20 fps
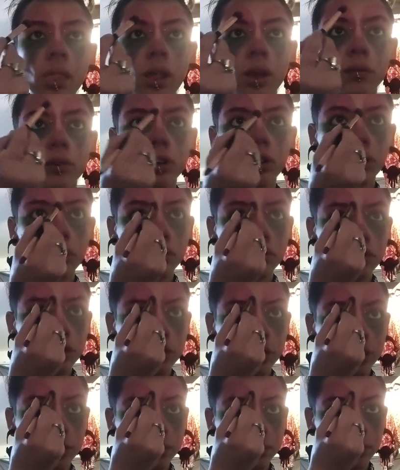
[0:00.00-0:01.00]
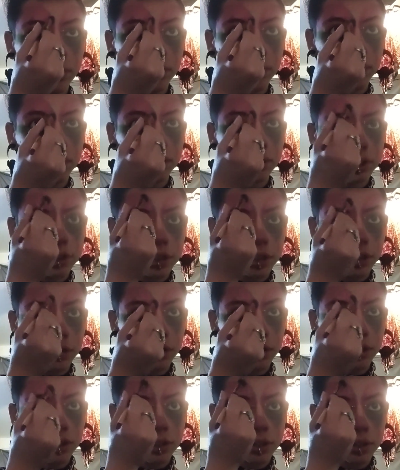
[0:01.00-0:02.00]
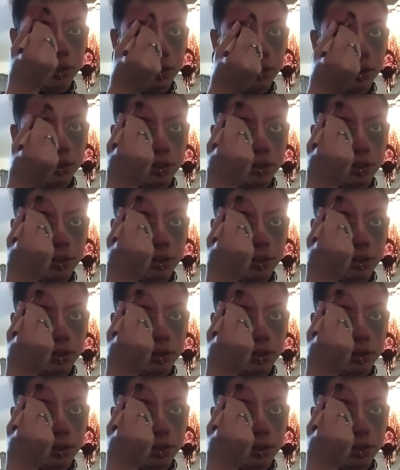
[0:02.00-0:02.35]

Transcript: I'm going to go over that purple line, I think,